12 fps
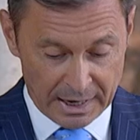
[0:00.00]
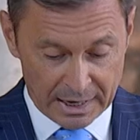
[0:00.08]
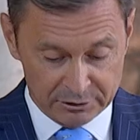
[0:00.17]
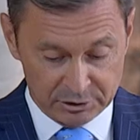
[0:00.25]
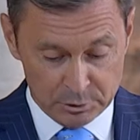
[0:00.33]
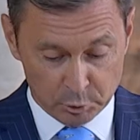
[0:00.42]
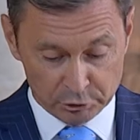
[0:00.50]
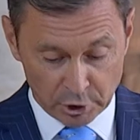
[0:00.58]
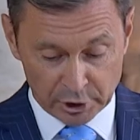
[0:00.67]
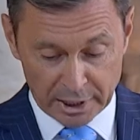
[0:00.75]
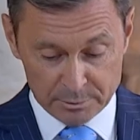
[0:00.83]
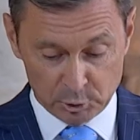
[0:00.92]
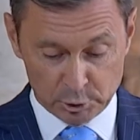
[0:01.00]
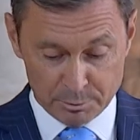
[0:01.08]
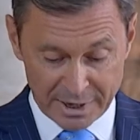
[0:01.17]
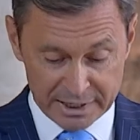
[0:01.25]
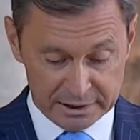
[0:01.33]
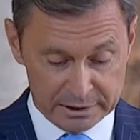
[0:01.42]
as he was not able to
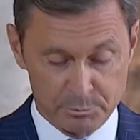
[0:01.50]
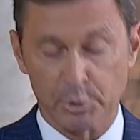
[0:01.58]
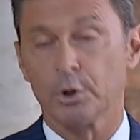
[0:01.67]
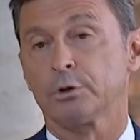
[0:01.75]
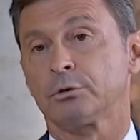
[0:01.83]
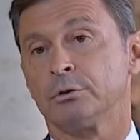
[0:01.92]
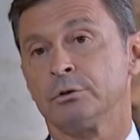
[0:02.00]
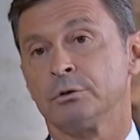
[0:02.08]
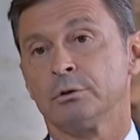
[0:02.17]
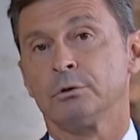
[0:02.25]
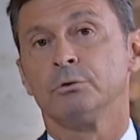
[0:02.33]
make it in person